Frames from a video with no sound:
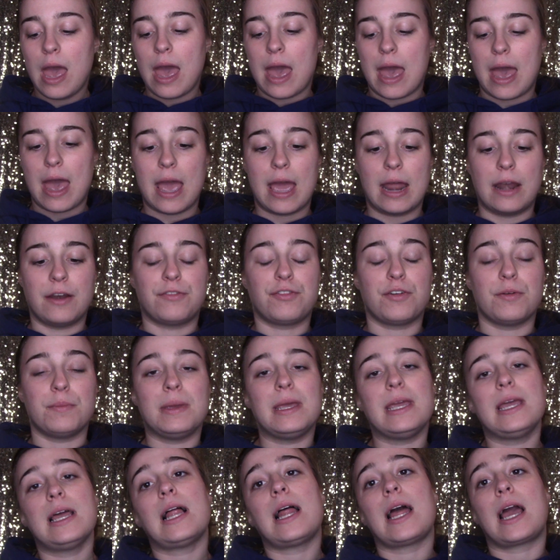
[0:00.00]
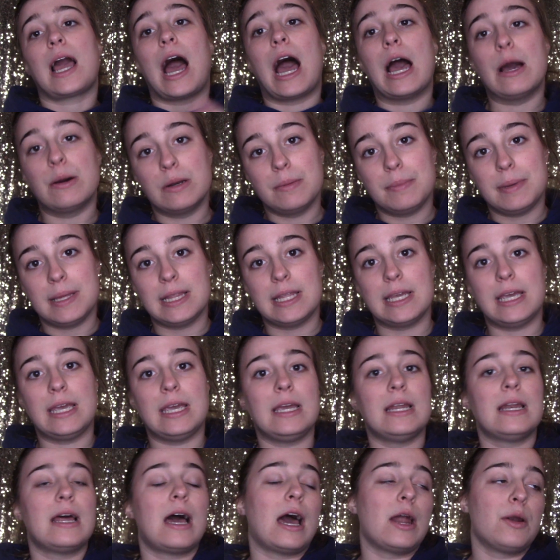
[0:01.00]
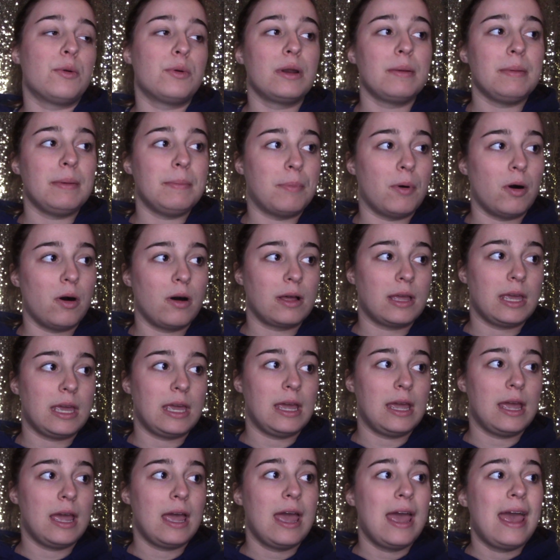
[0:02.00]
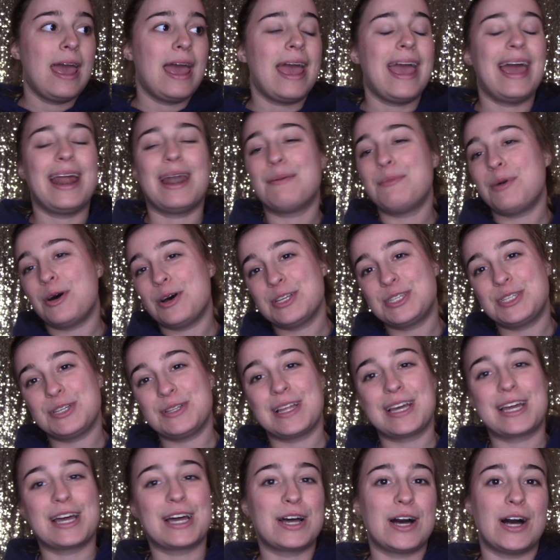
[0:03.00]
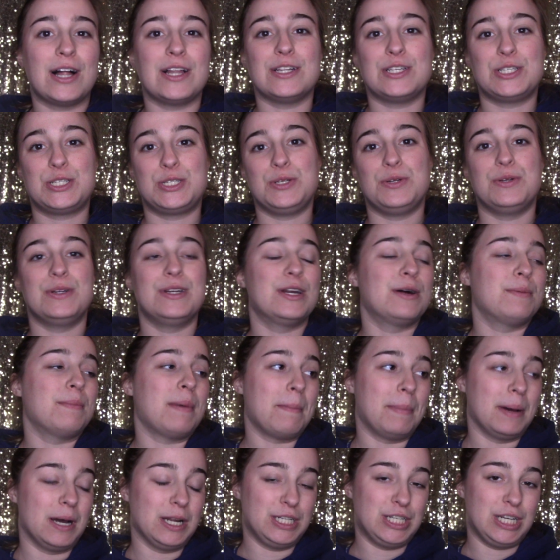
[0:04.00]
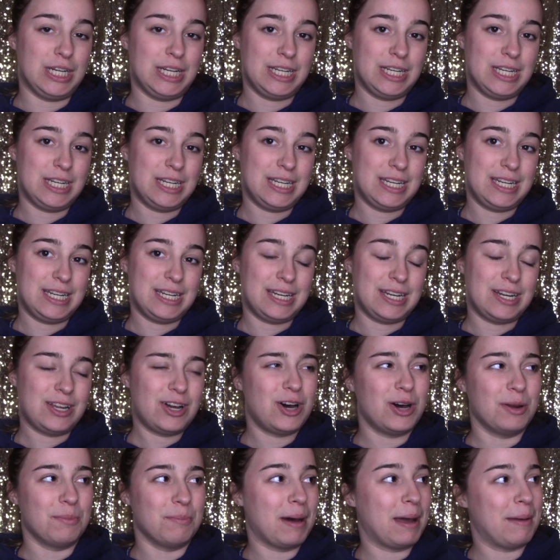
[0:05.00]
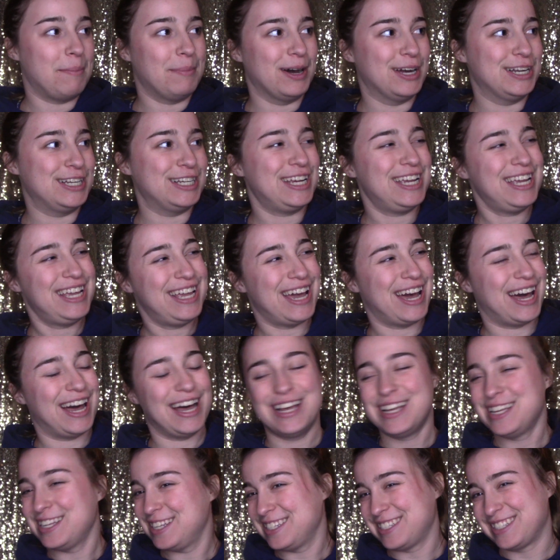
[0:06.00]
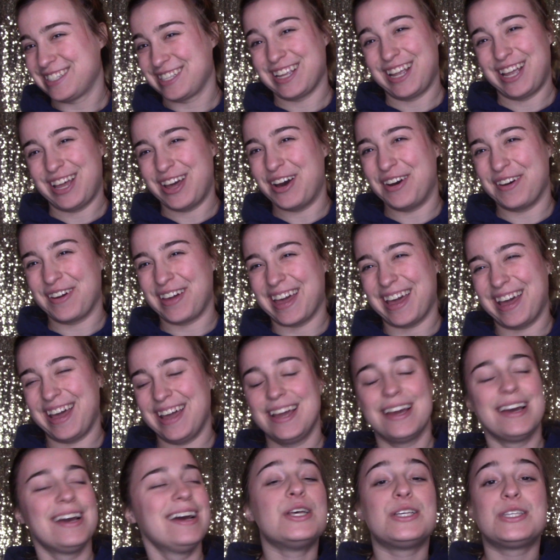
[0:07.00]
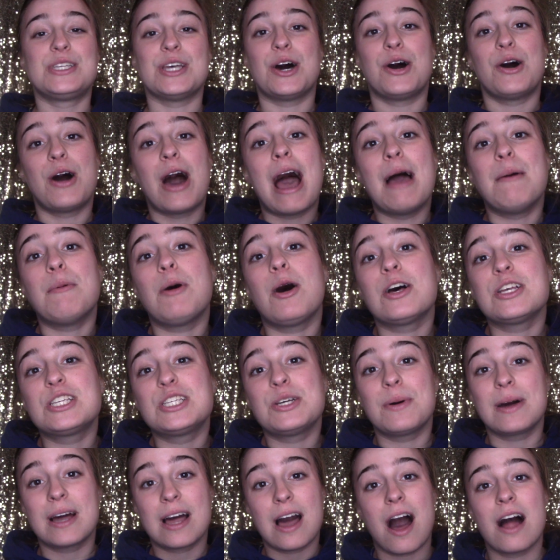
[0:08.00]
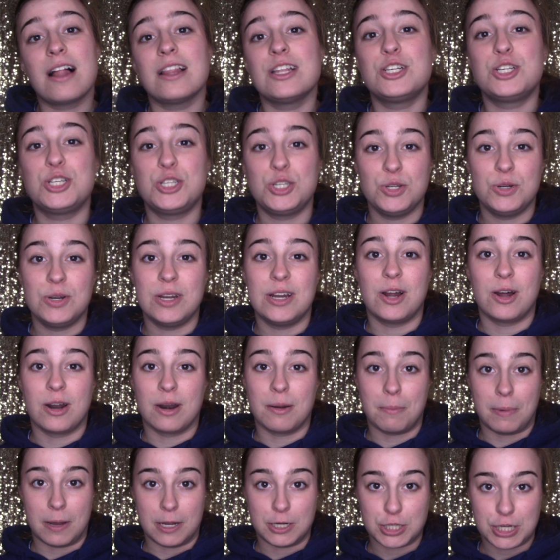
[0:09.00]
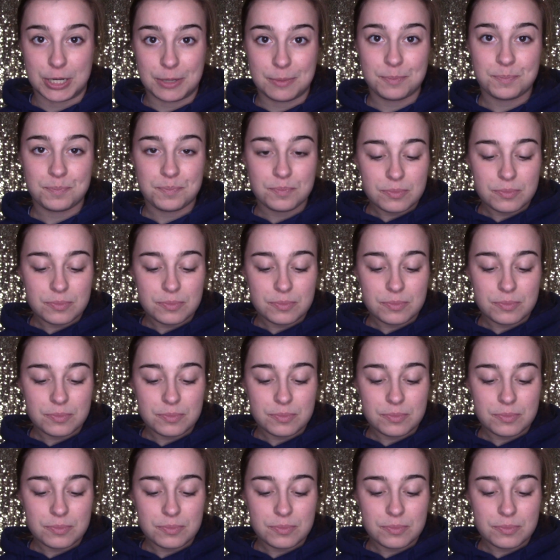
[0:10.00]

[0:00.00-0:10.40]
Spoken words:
And for me, like, I want to be lean, I don't want to be bulky, and I'm also like a college student on my budget. On my budget, yeah. Okay. So I'm also a college student on a budget.